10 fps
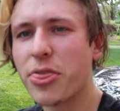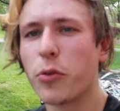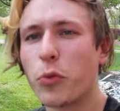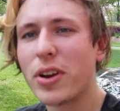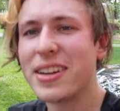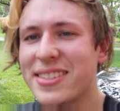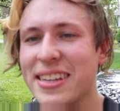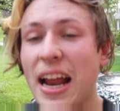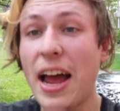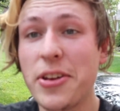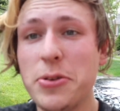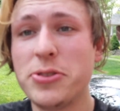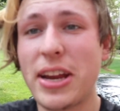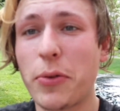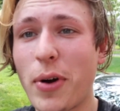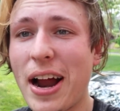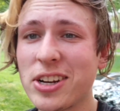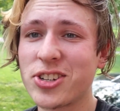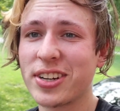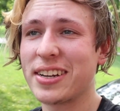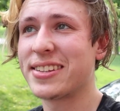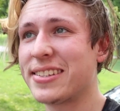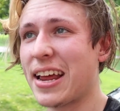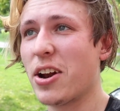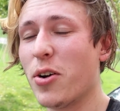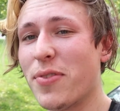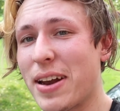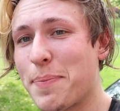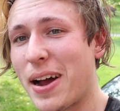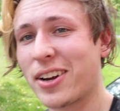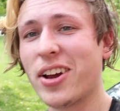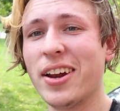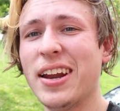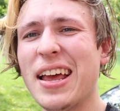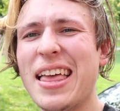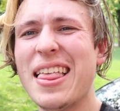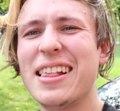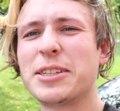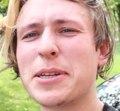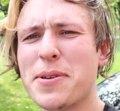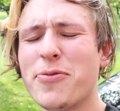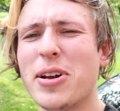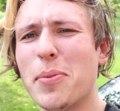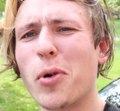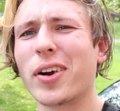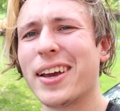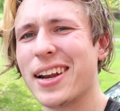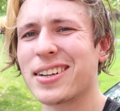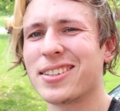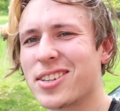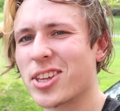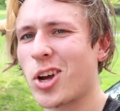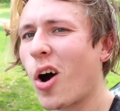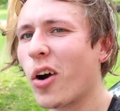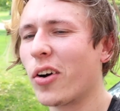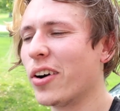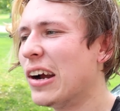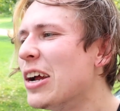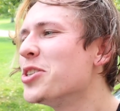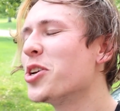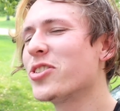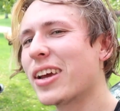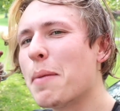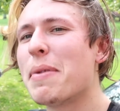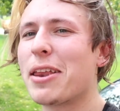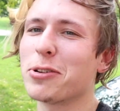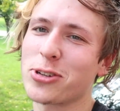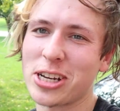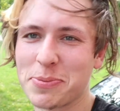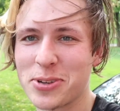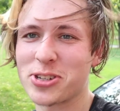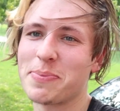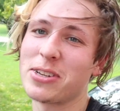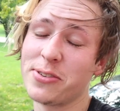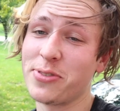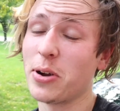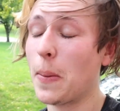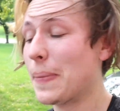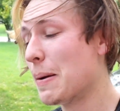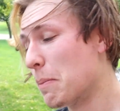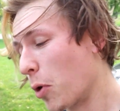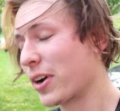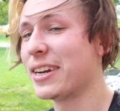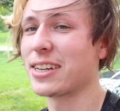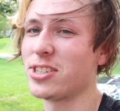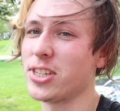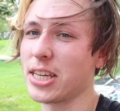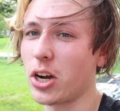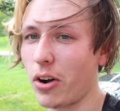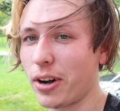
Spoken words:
the reason I use a ratchet instead of an impact gun, it makes me feel more connected to the car. Just like a manual transmission makes you feel more connected to the car.